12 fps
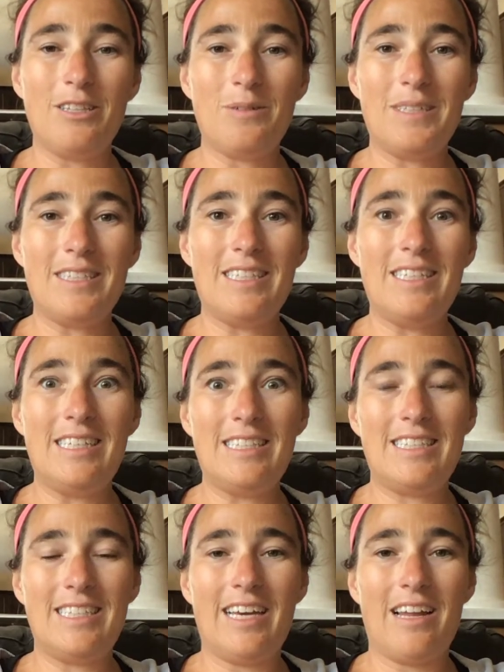Lewis
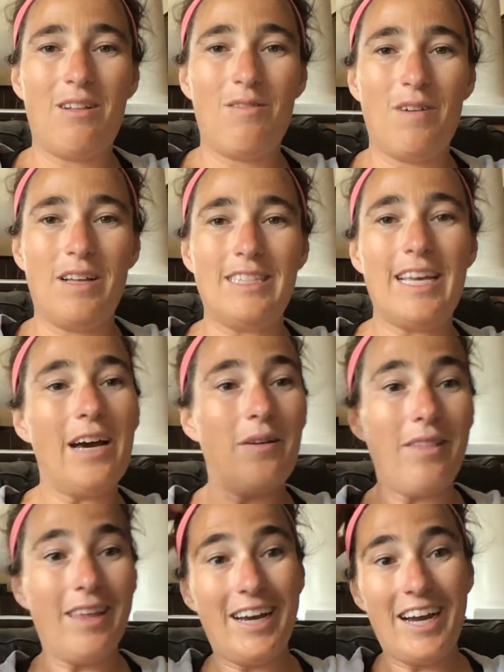needs to get Alfonso out
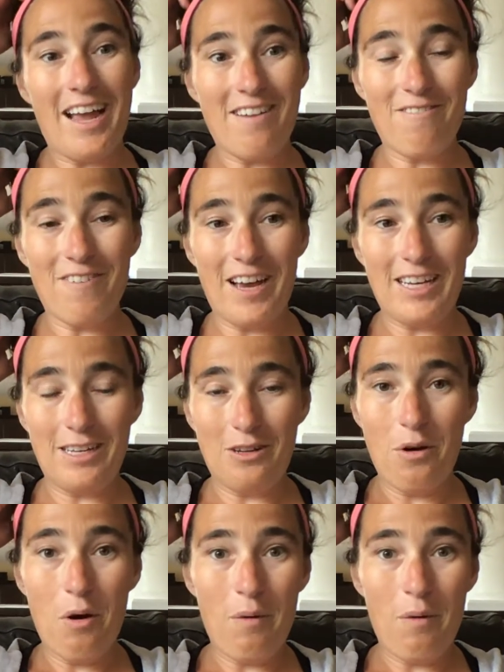of there and find a new